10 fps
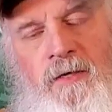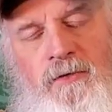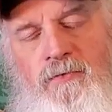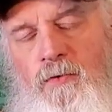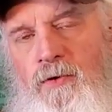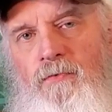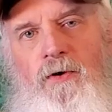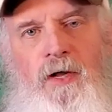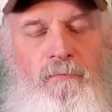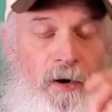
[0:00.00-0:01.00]
I just wanted to run
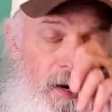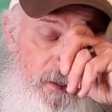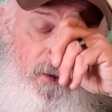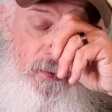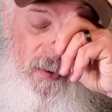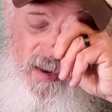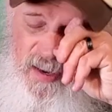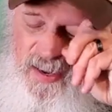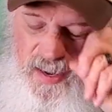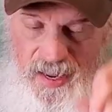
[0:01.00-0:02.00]
that by you
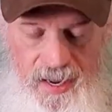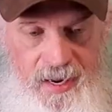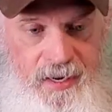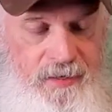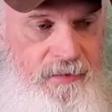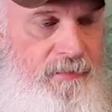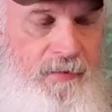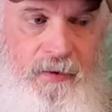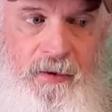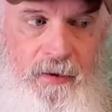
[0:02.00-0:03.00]
and
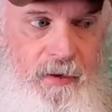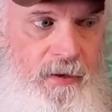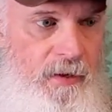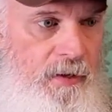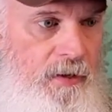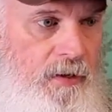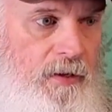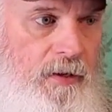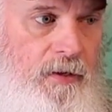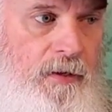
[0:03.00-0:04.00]

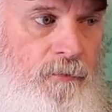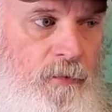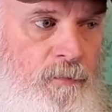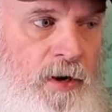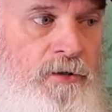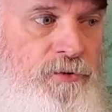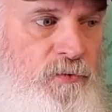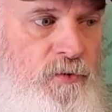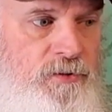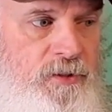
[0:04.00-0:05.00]
it reminds you
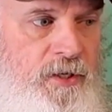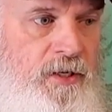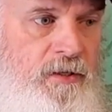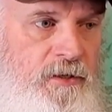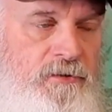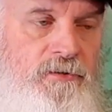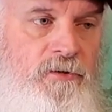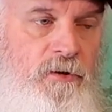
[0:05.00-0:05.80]
once again that this is a